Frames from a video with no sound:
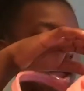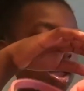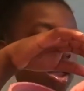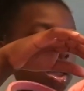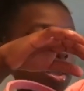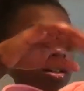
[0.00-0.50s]

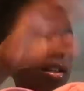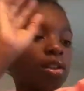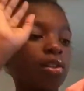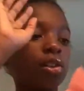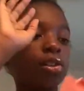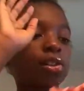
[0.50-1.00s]
and
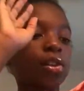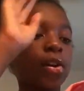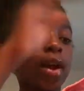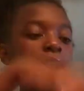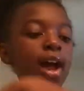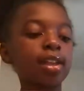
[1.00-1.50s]
it
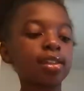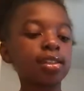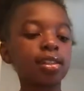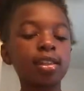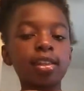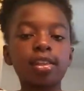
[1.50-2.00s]
also
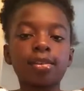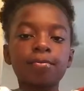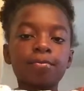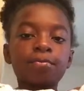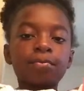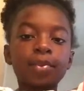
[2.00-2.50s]
has
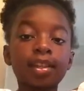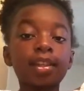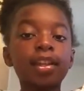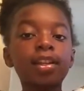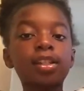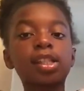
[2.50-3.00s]

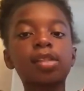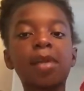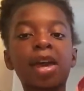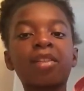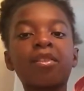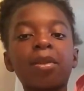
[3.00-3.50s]
just the
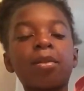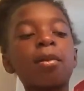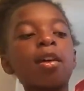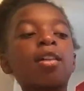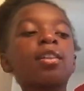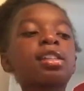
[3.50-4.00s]
padding from the
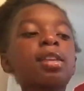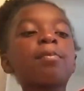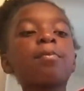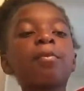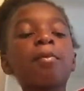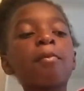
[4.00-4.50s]

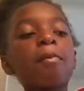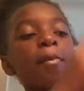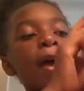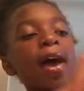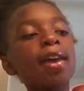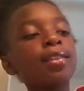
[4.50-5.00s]
seat
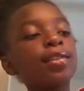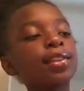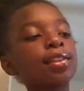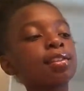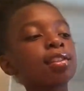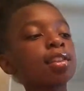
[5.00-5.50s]
pad, and
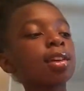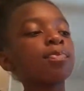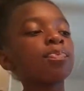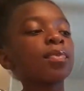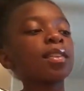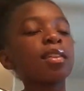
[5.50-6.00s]
this is
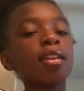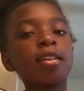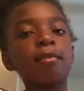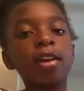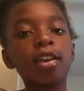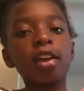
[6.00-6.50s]

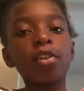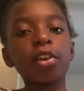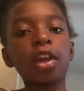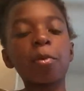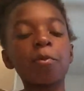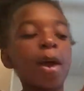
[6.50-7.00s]
another
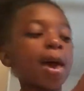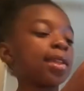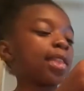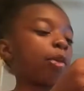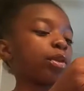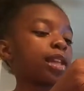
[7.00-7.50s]
type of
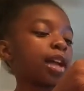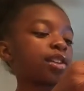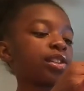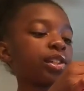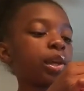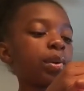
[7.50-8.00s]
padding that was
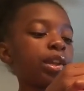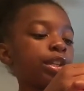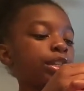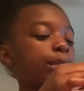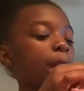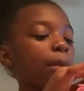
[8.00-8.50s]
actually sewn
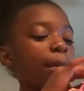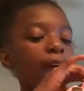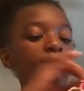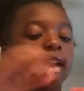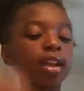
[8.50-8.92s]
into the backpack.